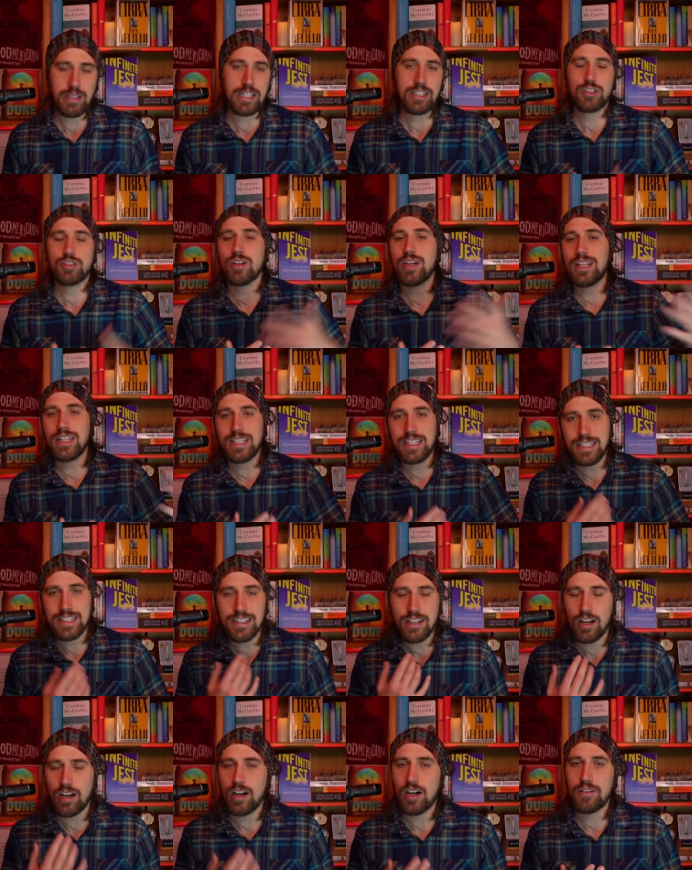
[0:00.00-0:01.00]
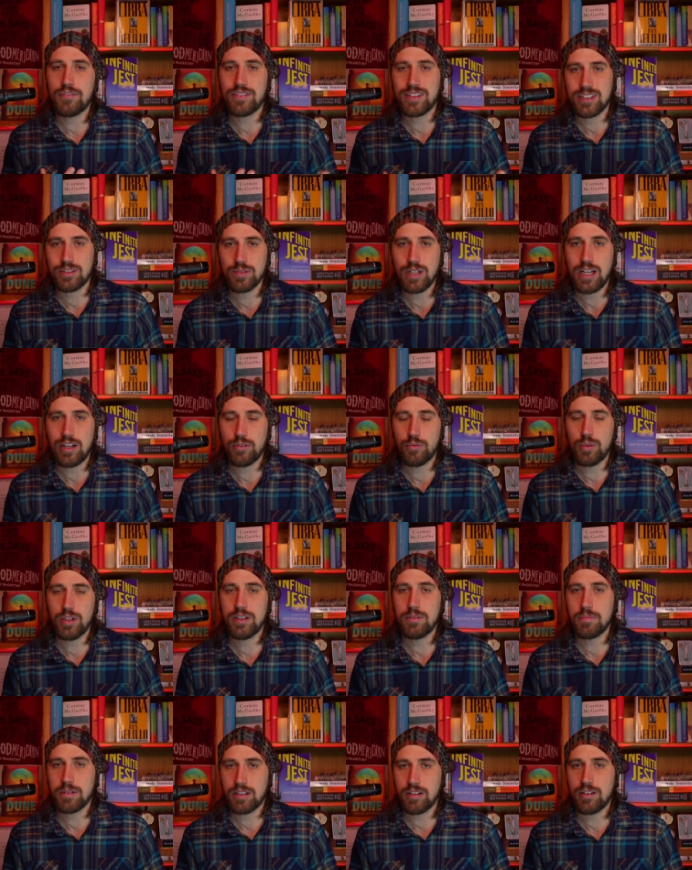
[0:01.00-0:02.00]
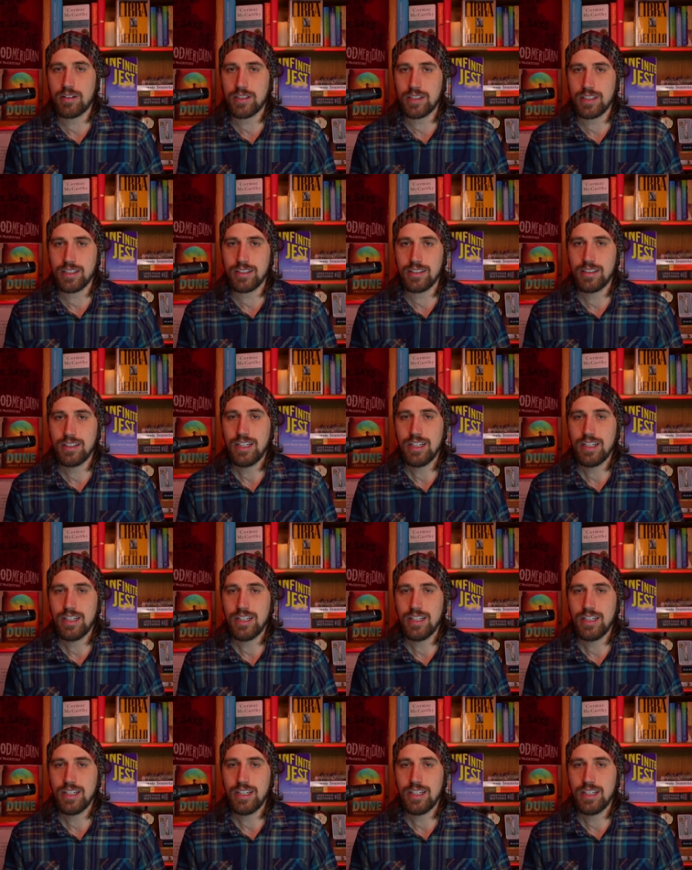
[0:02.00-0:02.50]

like trying to get it off the ground with McCarthy.